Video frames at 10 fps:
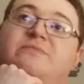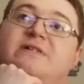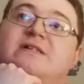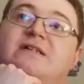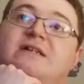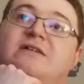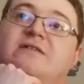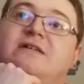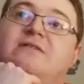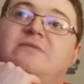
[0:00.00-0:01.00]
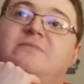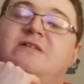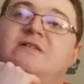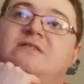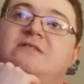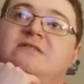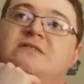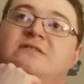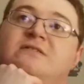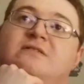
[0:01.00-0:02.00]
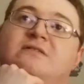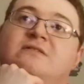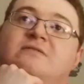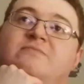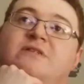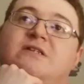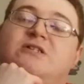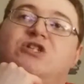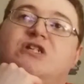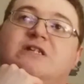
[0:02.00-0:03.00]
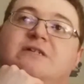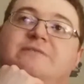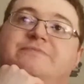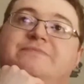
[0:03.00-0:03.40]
by a count out. Miz being a chicken.